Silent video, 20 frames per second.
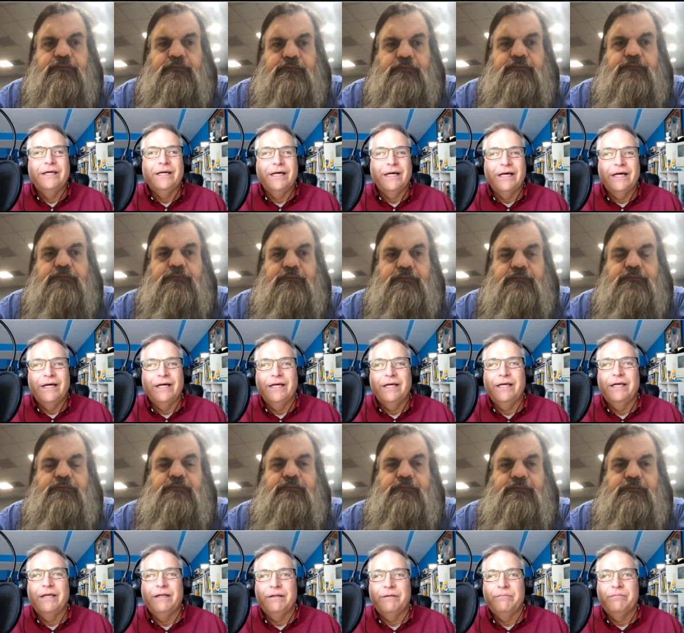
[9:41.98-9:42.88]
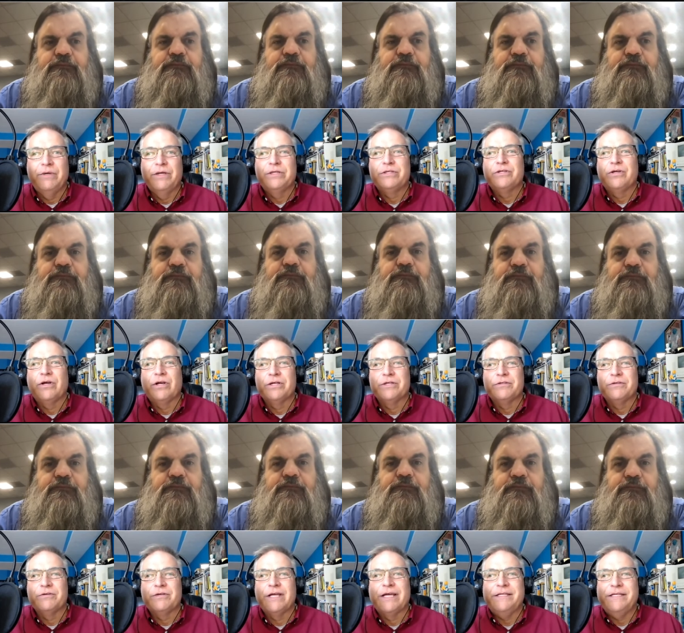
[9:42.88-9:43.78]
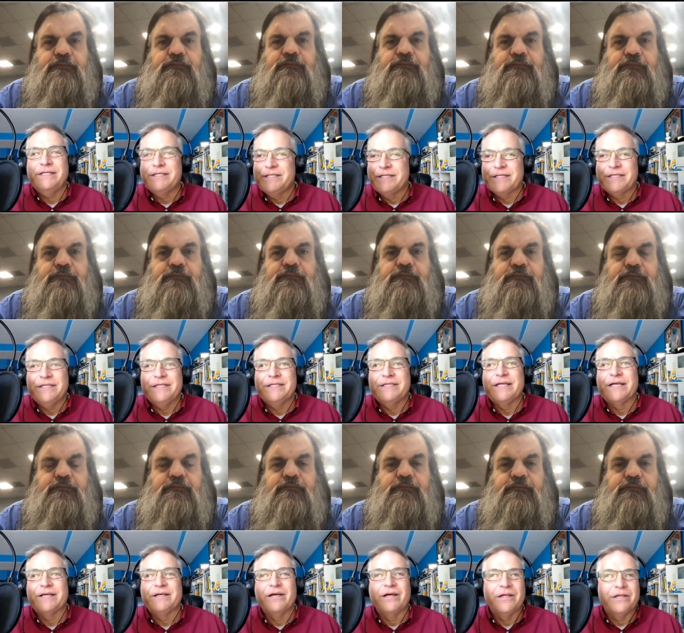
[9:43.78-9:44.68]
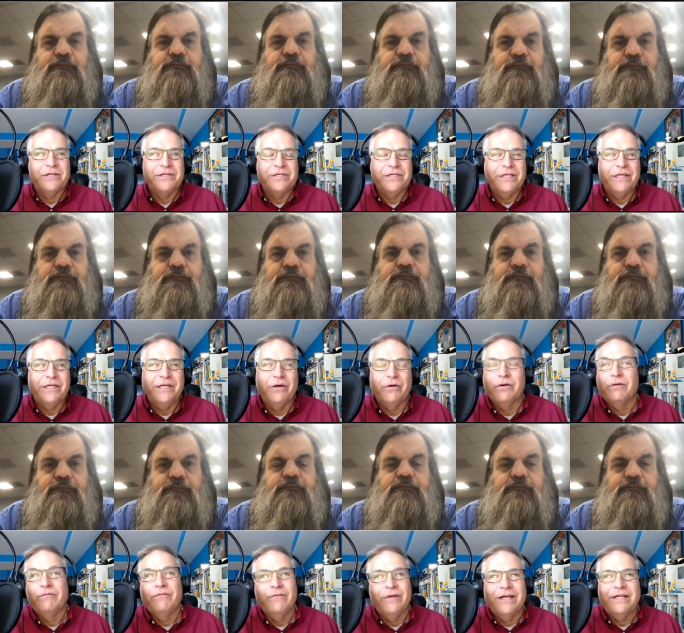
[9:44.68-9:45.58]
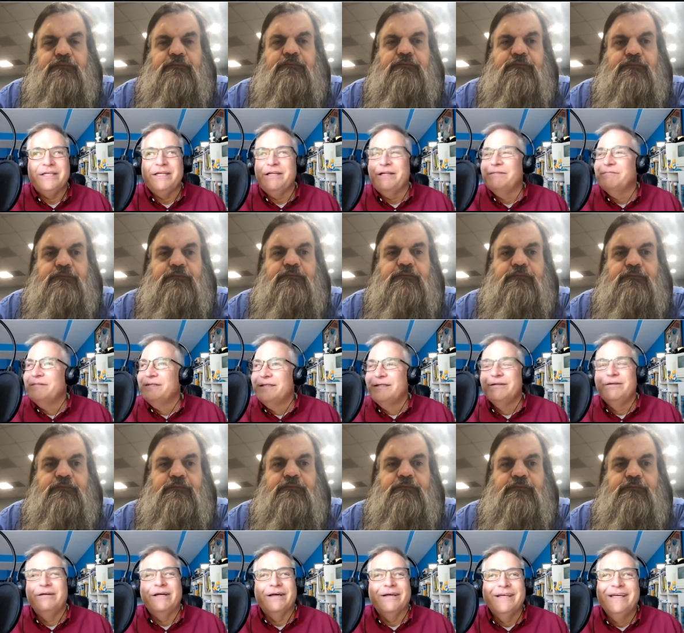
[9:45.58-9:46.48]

Speaker 1: uh, and punch cards are 1960s technology or 19 well